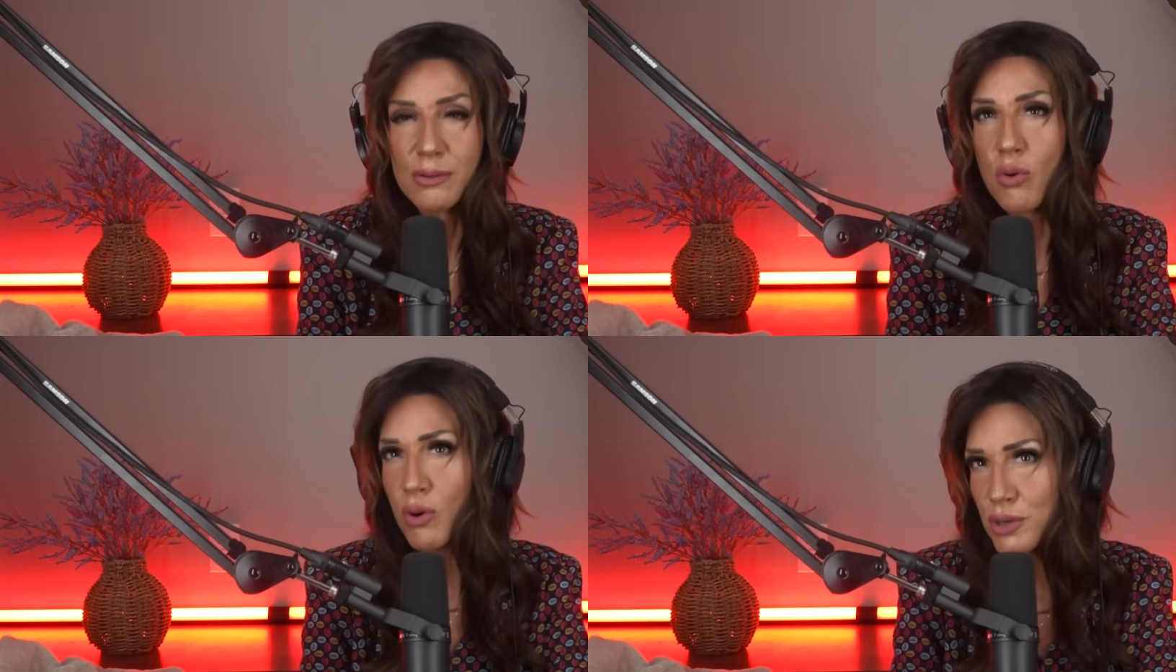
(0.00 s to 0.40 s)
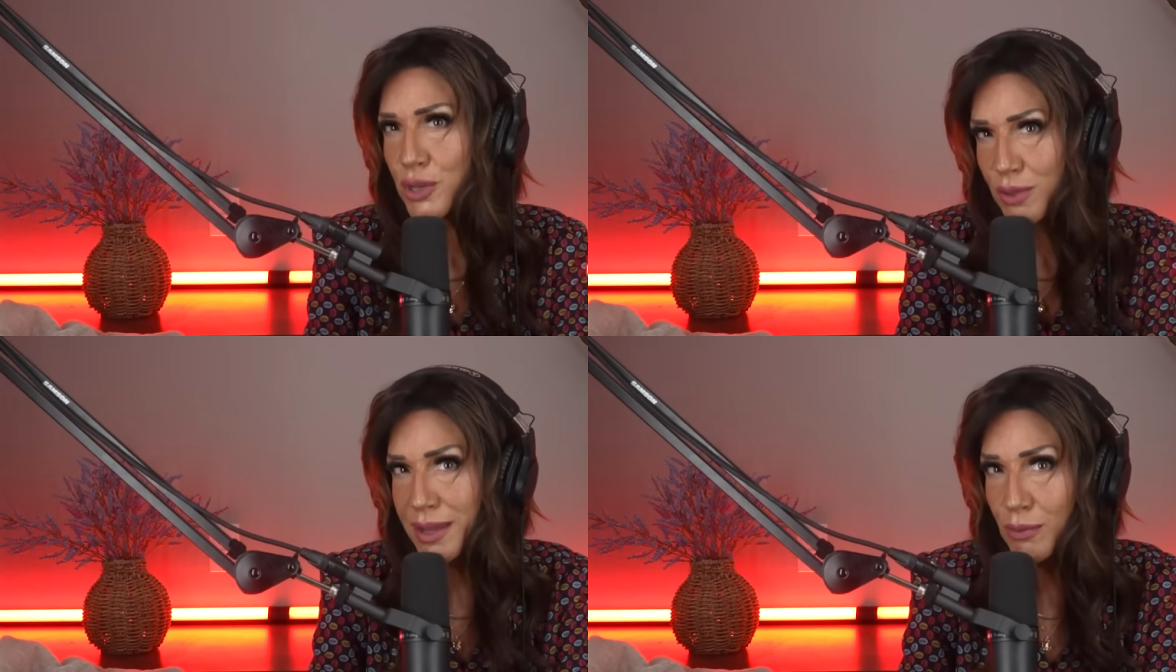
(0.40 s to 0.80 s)
Or do
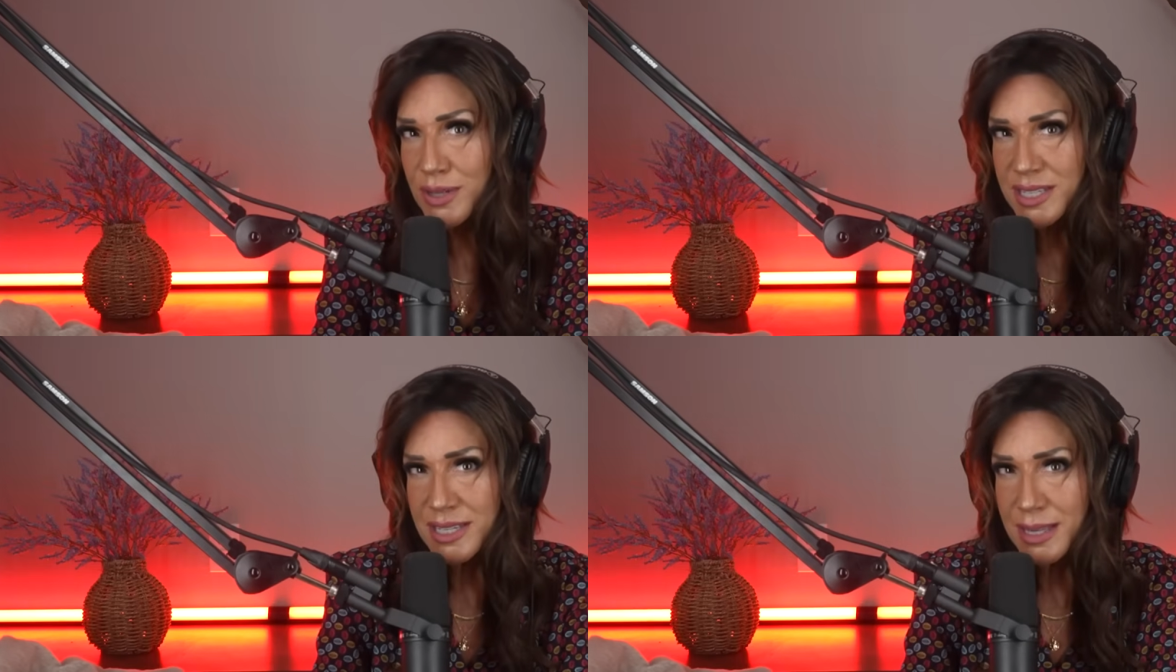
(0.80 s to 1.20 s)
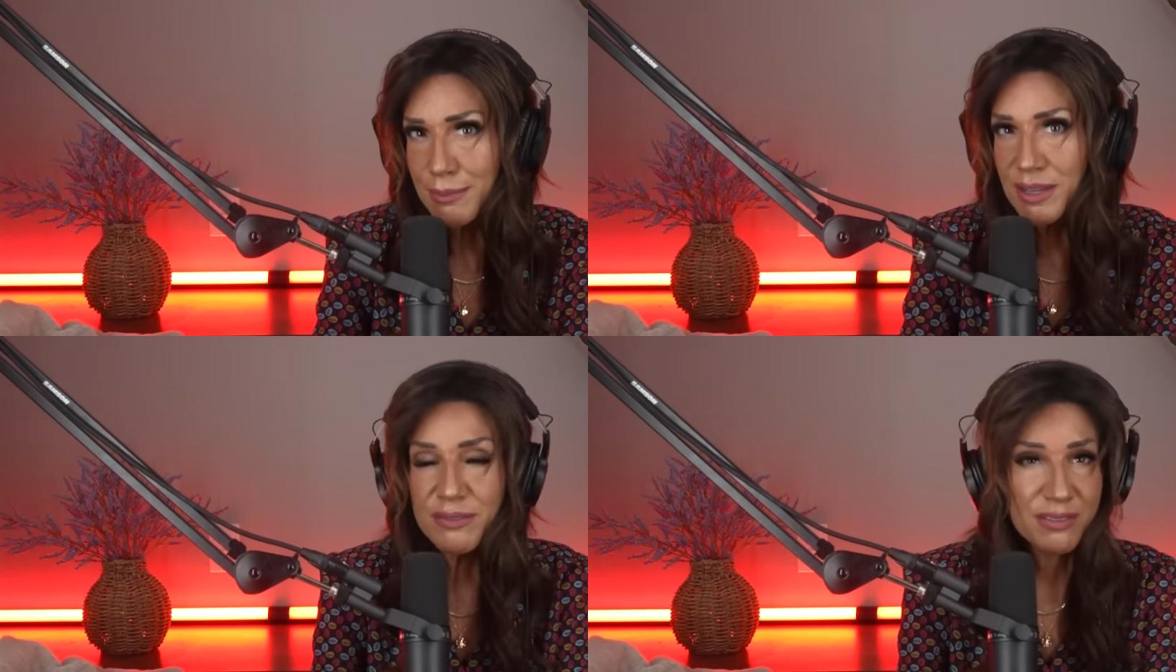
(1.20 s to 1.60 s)
you think it was
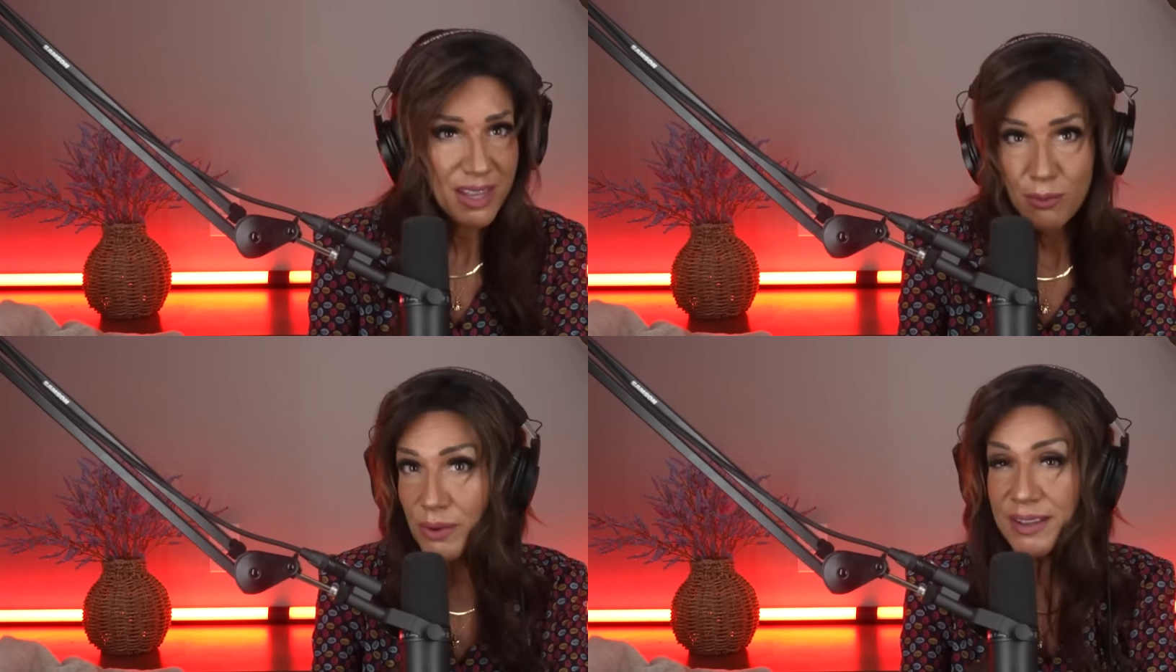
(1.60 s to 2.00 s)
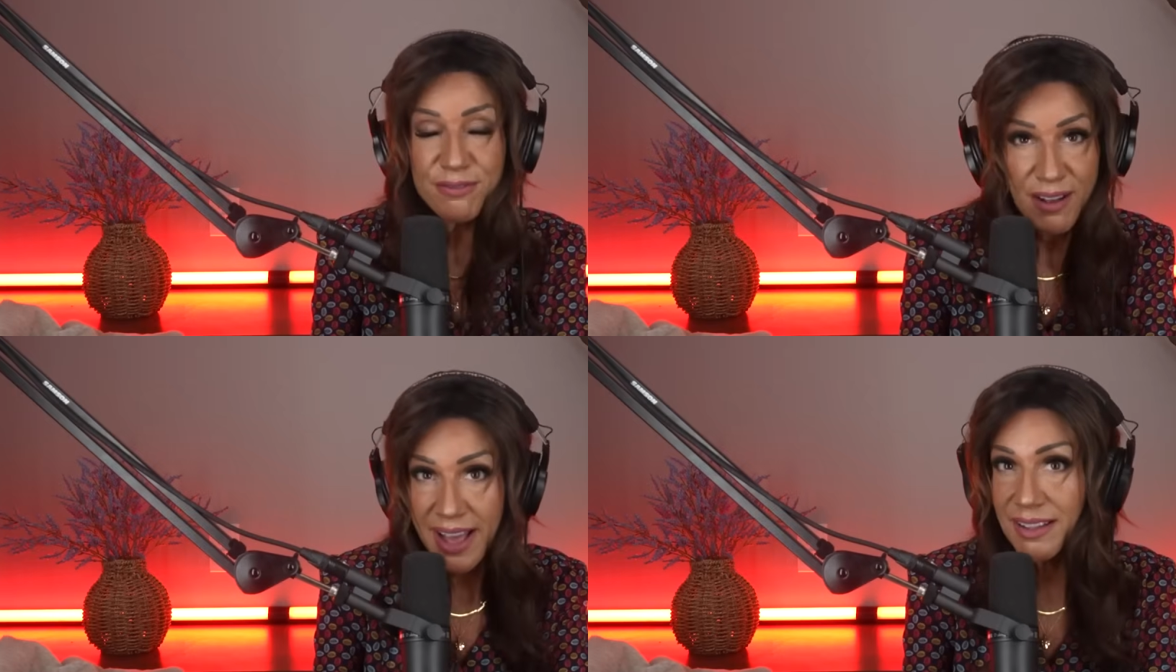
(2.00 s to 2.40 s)
deceptive? If they
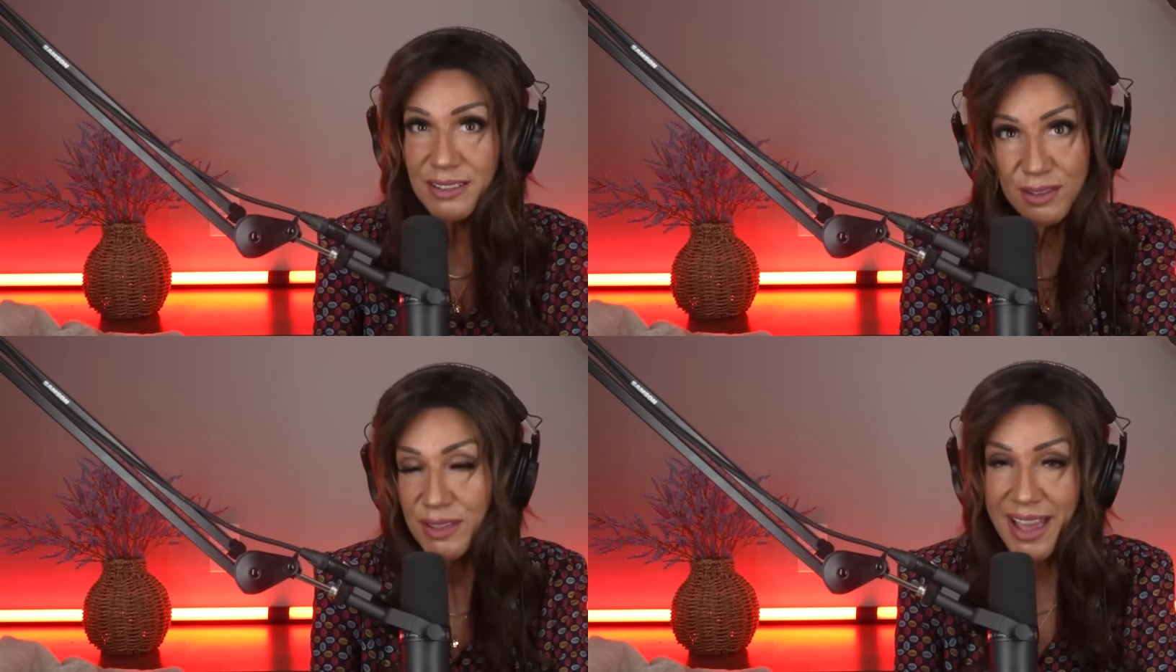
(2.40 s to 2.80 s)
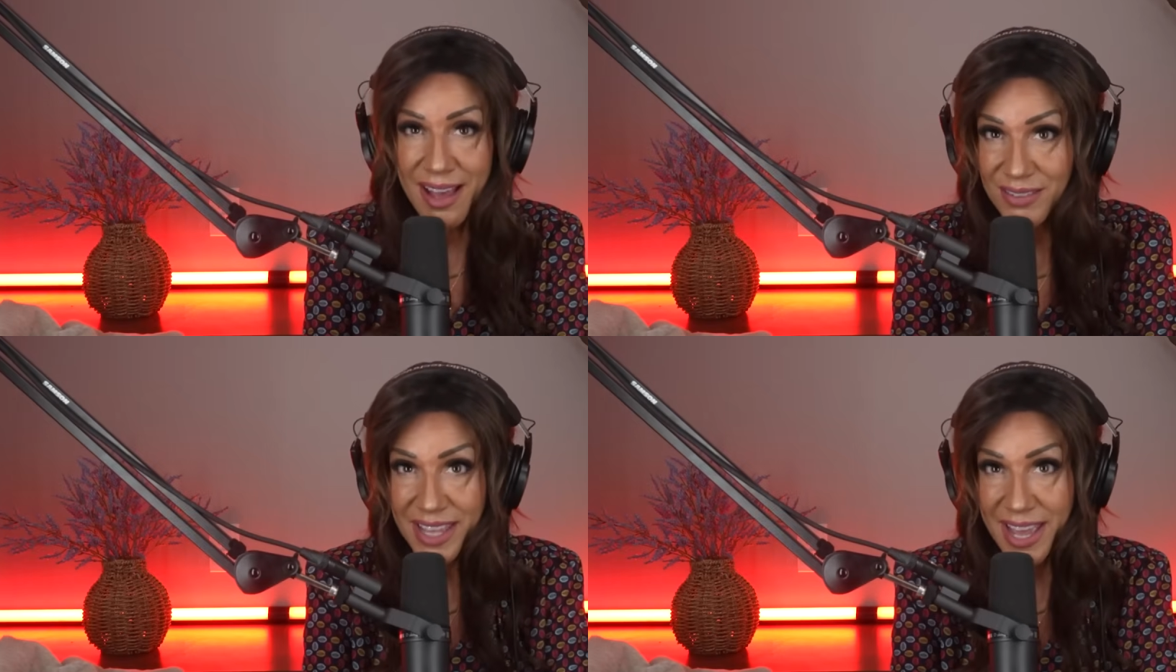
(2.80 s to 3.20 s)
refile, do they
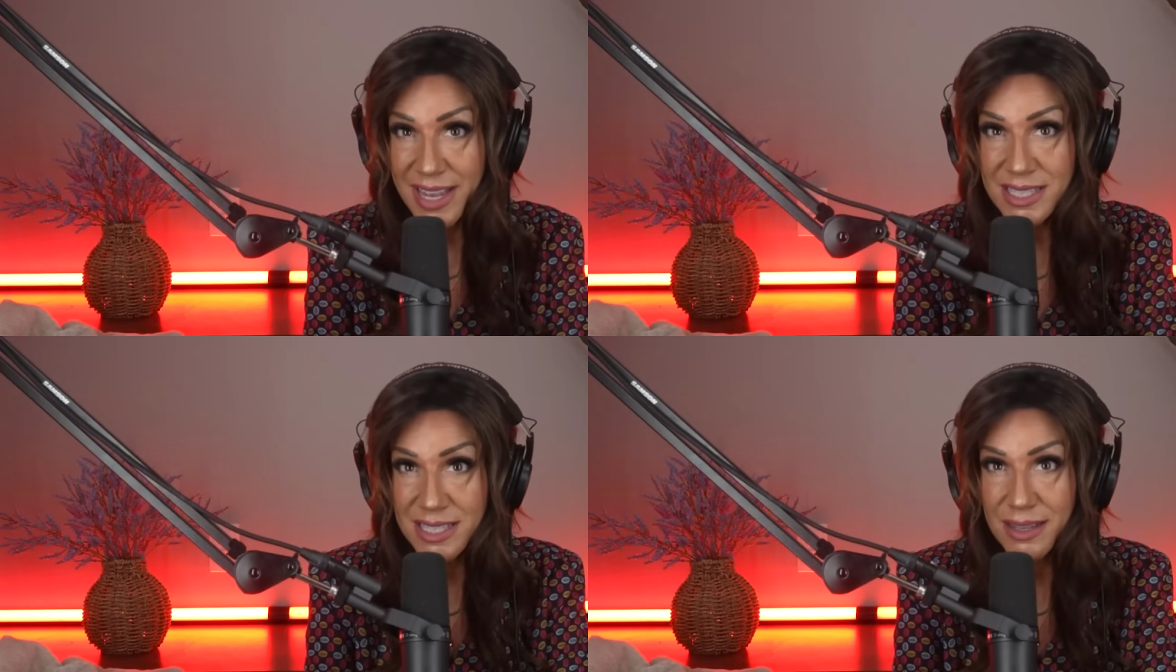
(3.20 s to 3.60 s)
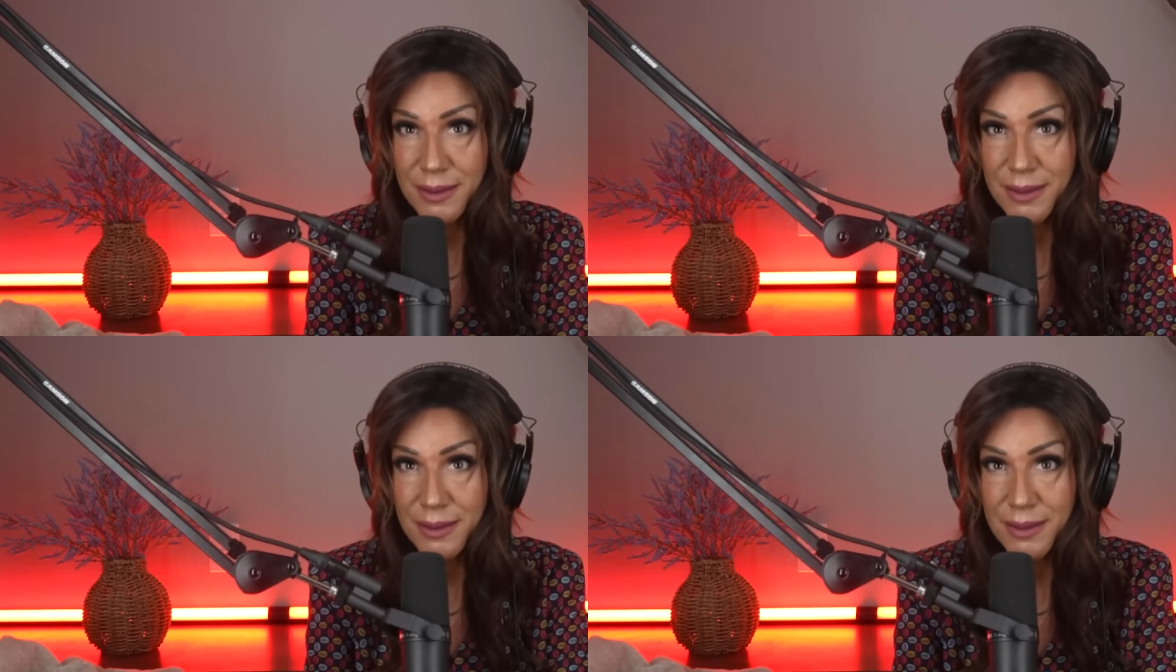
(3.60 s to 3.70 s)
have a case?